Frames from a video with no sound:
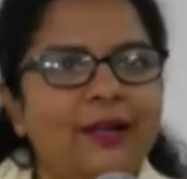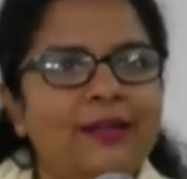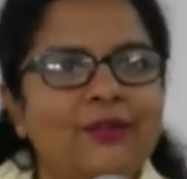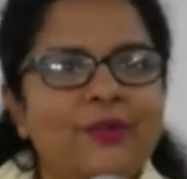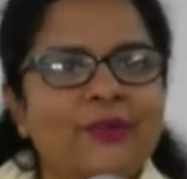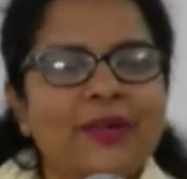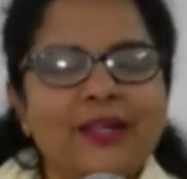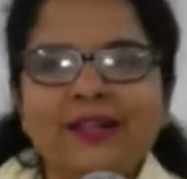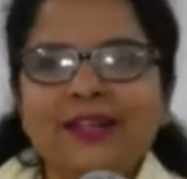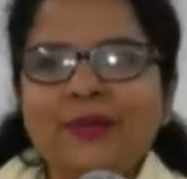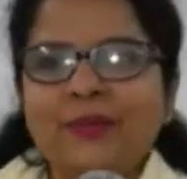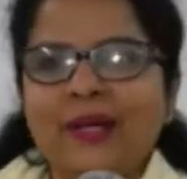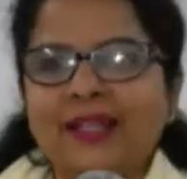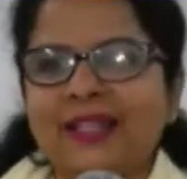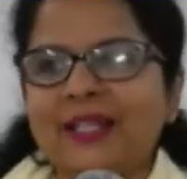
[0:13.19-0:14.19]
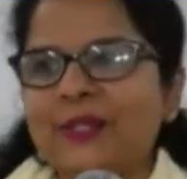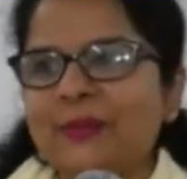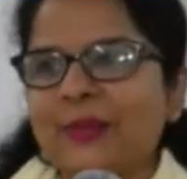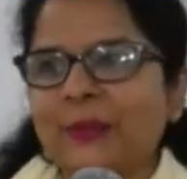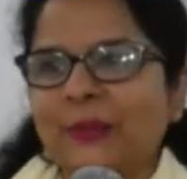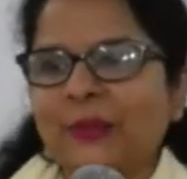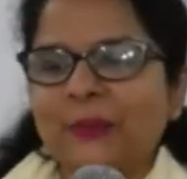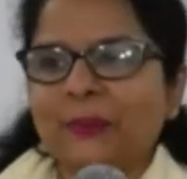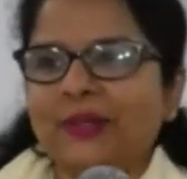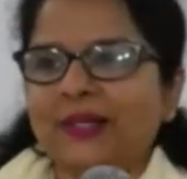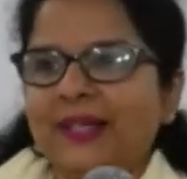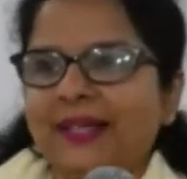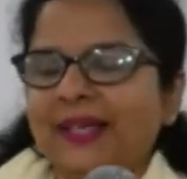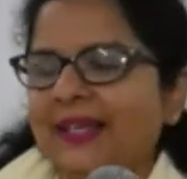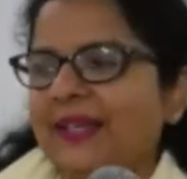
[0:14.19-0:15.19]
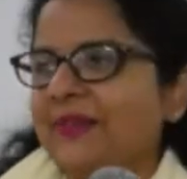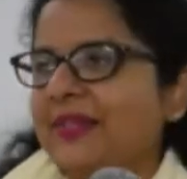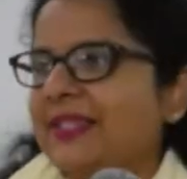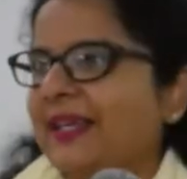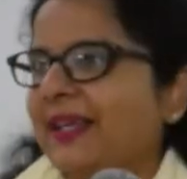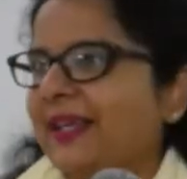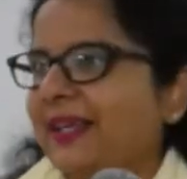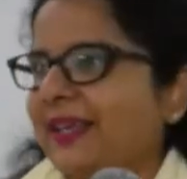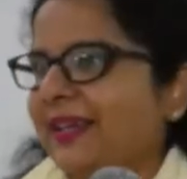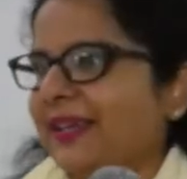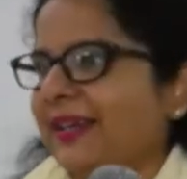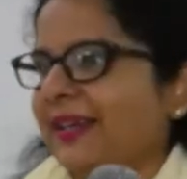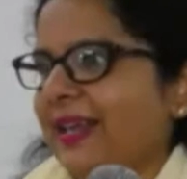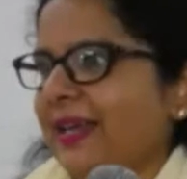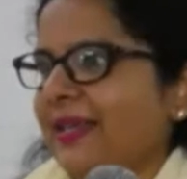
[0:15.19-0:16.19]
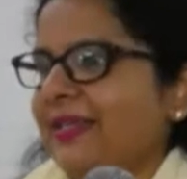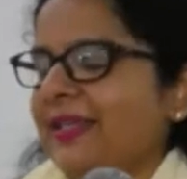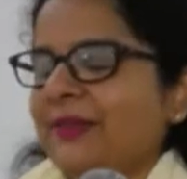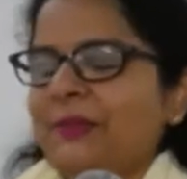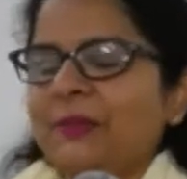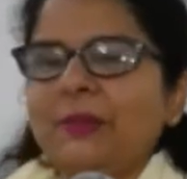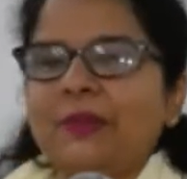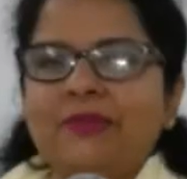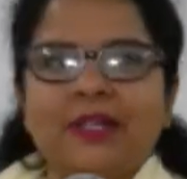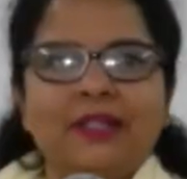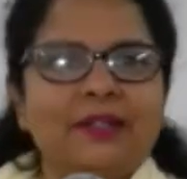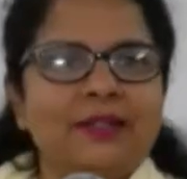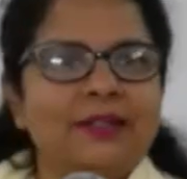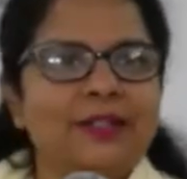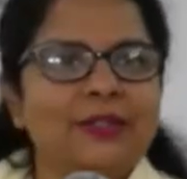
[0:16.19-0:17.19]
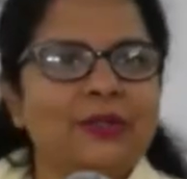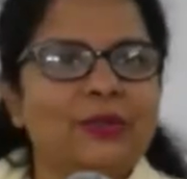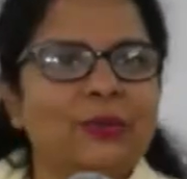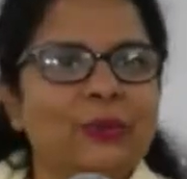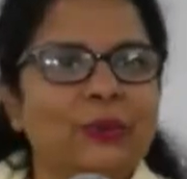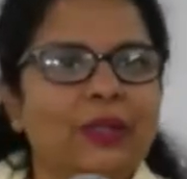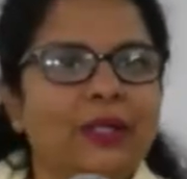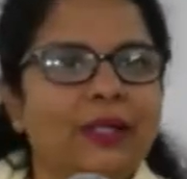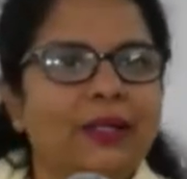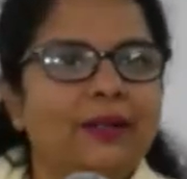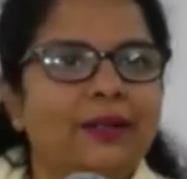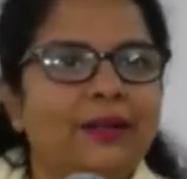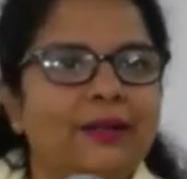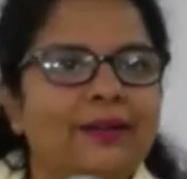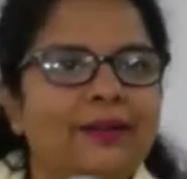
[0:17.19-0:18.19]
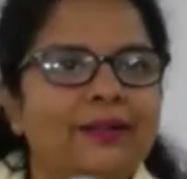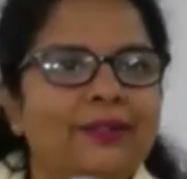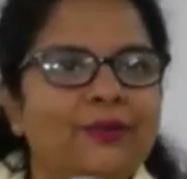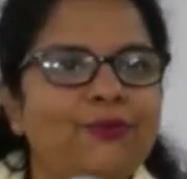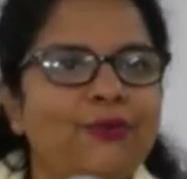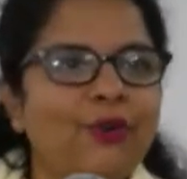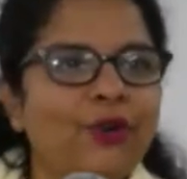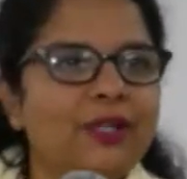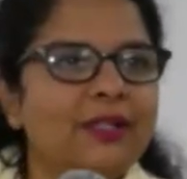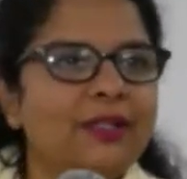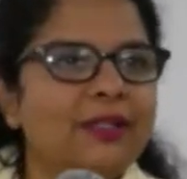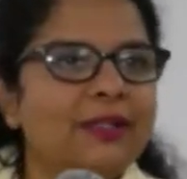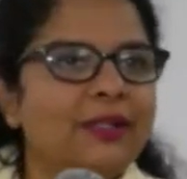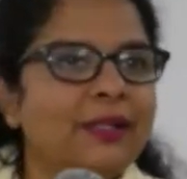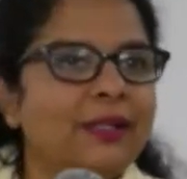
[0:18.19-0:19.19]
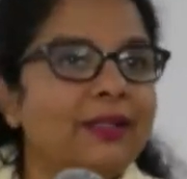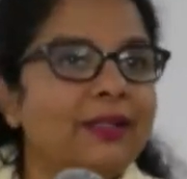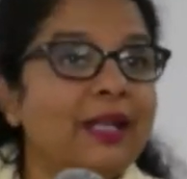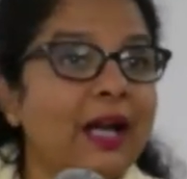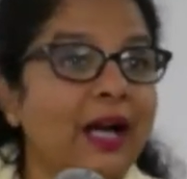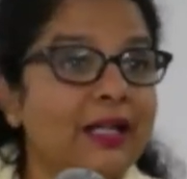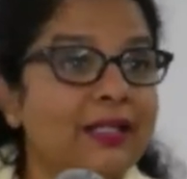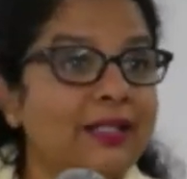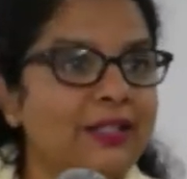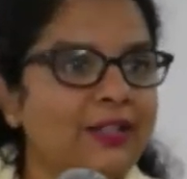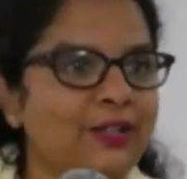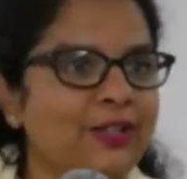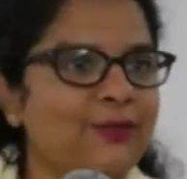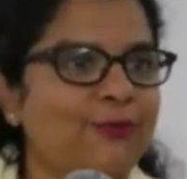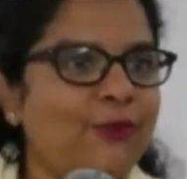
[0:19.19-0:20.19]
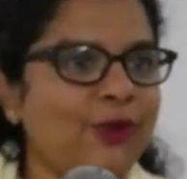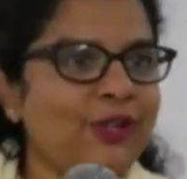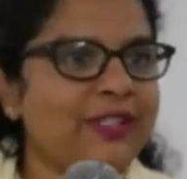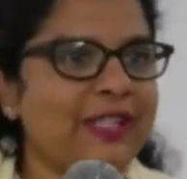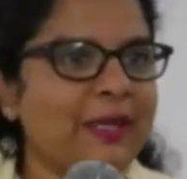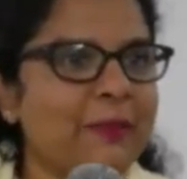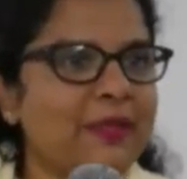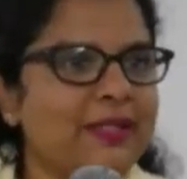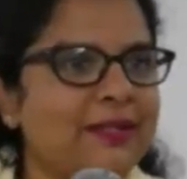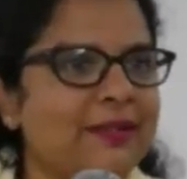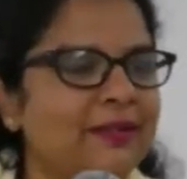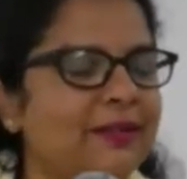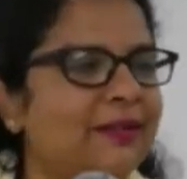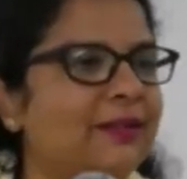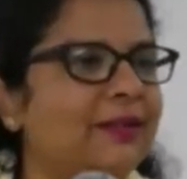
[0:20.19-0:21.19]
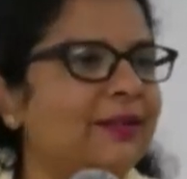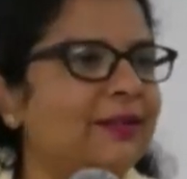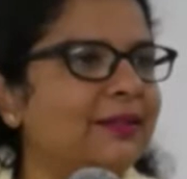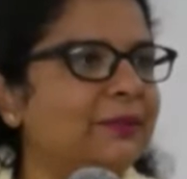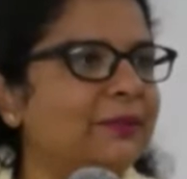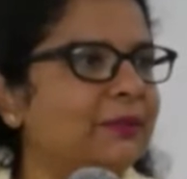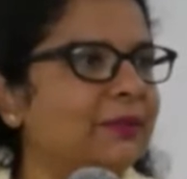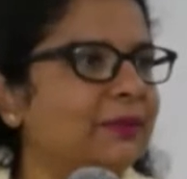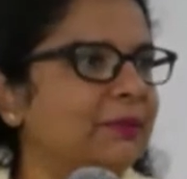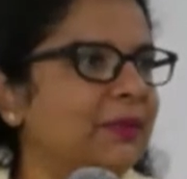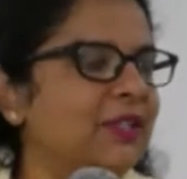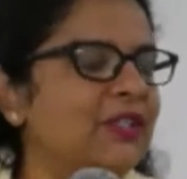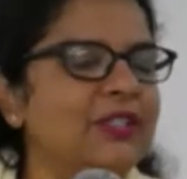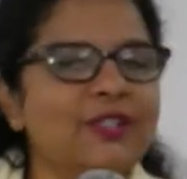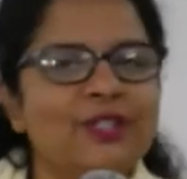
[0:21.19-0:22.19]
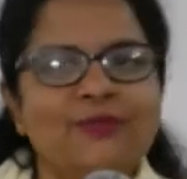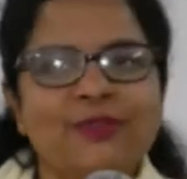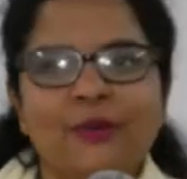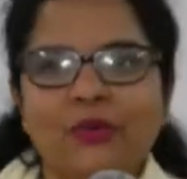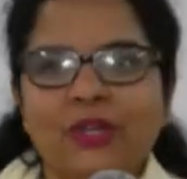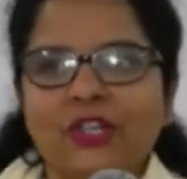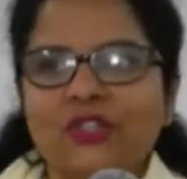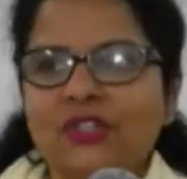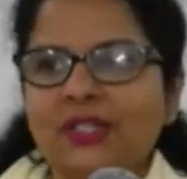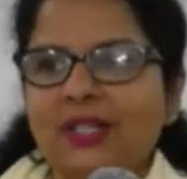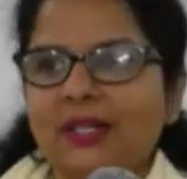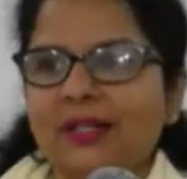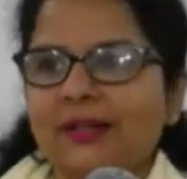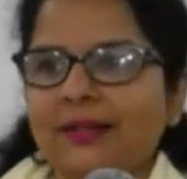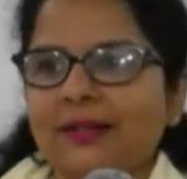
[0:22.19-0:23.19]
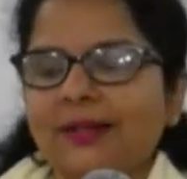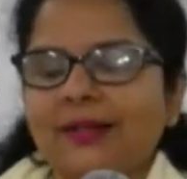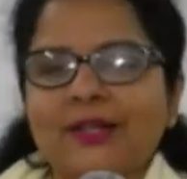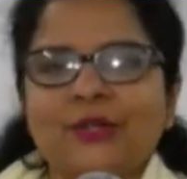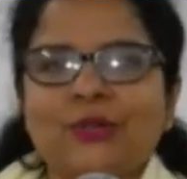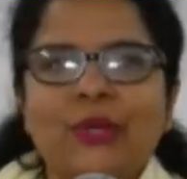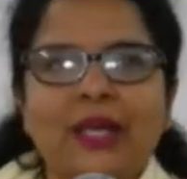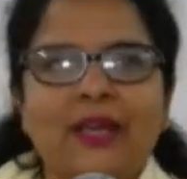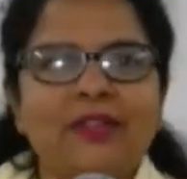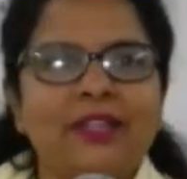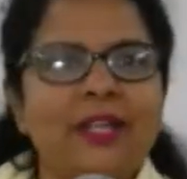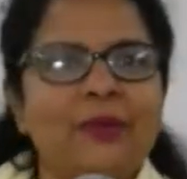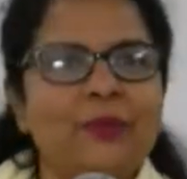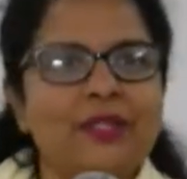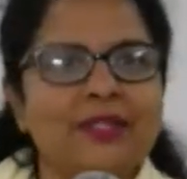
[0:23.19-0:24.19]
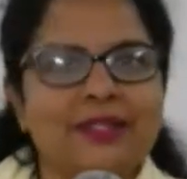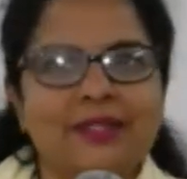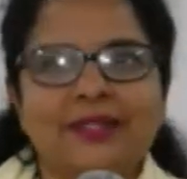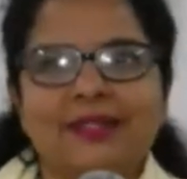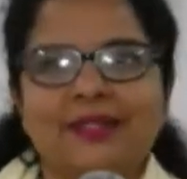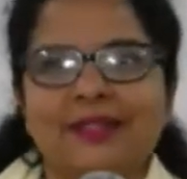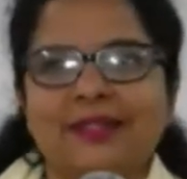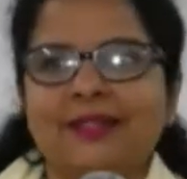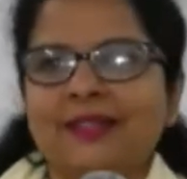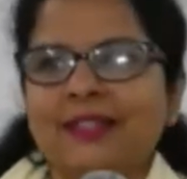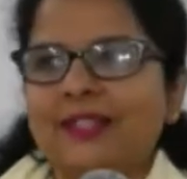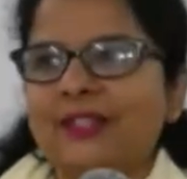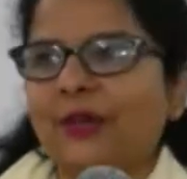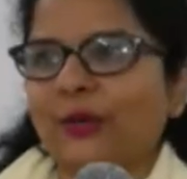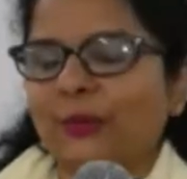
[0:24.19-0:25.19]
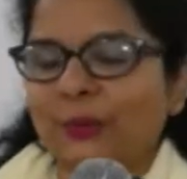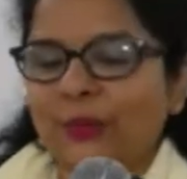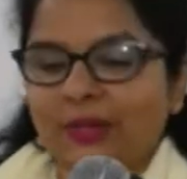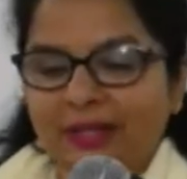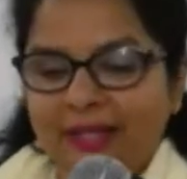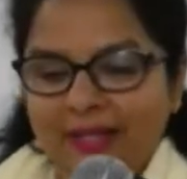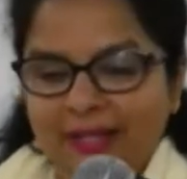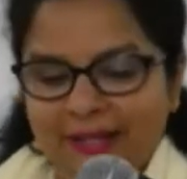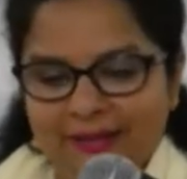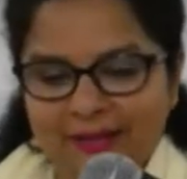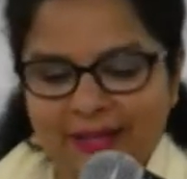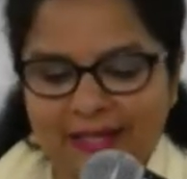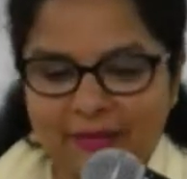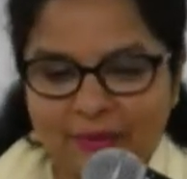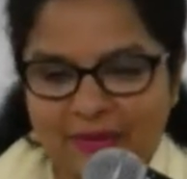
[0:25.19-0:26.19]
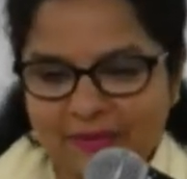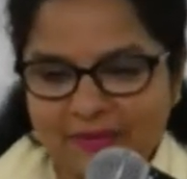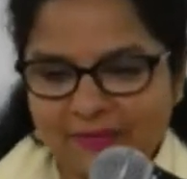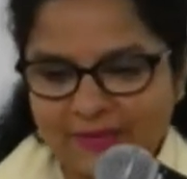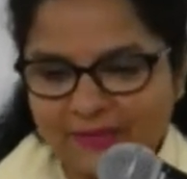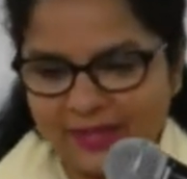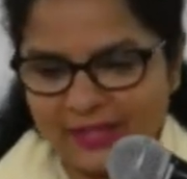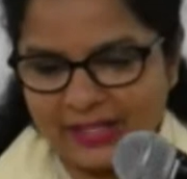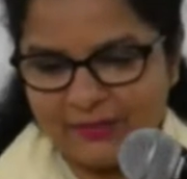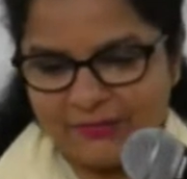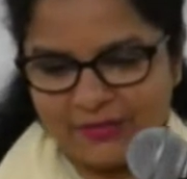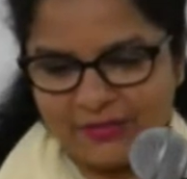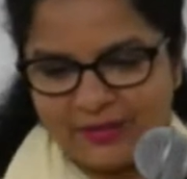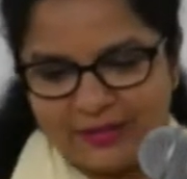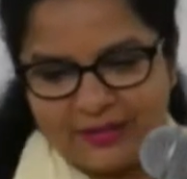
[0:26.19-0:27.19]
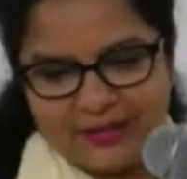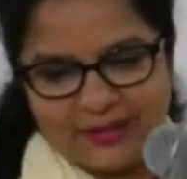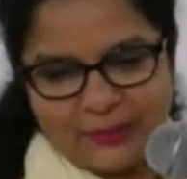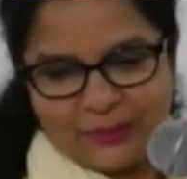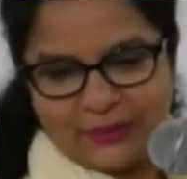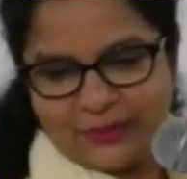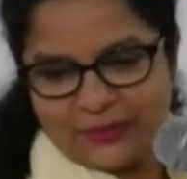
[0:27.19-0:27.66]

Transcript: We were wondering why things were not working, and then we suddenly realized that we've entered into uh, the fall, the last year's fall semester um, Ministers Foundation, and so everything was just not working. And anyway, we finally figured it out.